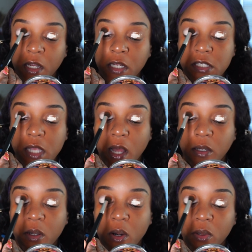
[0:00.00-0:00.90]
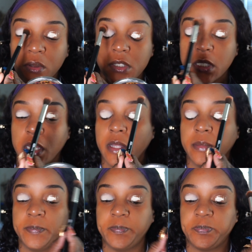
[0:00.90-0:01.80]
And it's kind of cold today.
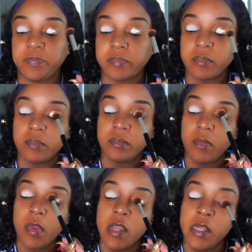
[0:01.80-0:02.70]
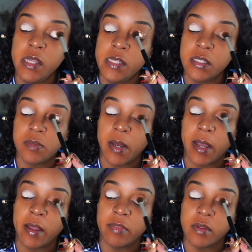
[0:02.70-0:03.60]
Hence why I
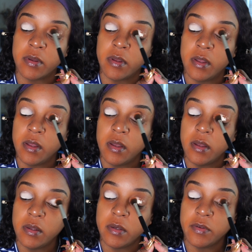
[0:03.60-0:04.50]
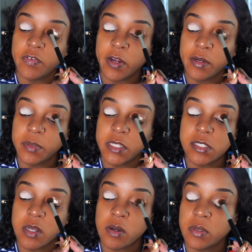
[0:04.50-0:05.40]
have the, the
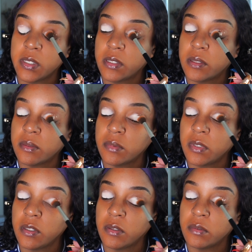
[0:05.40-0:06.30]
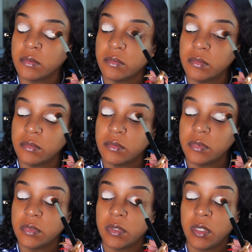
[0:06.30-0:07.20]
fireplace going. Mm-hmm.
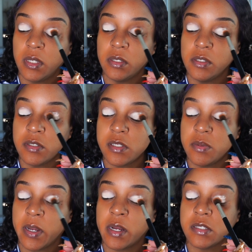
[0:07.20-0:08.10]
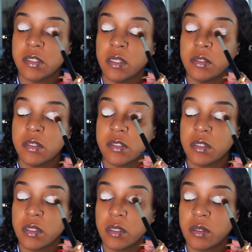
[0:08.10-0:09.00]
Usually where I stay, it
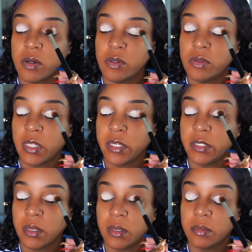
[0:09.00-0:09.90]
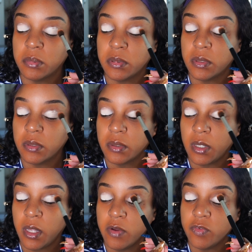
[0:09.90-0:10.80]
doesn't get cold like that, but
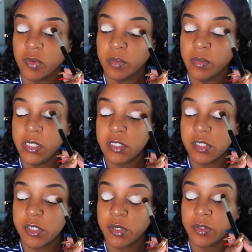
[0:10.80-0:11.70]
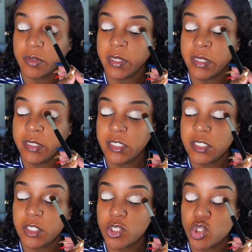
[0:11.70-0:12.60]
for me to turn on any
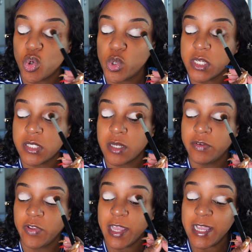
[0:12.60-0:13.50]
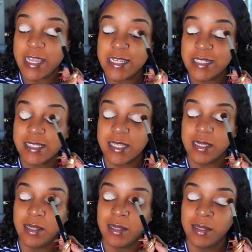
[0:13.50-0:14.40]
source of heat,
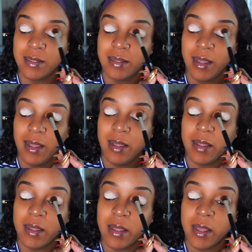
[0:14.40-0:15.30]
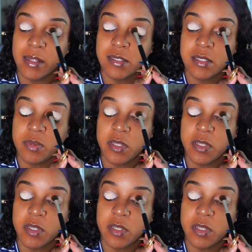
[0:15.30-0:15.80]
it had to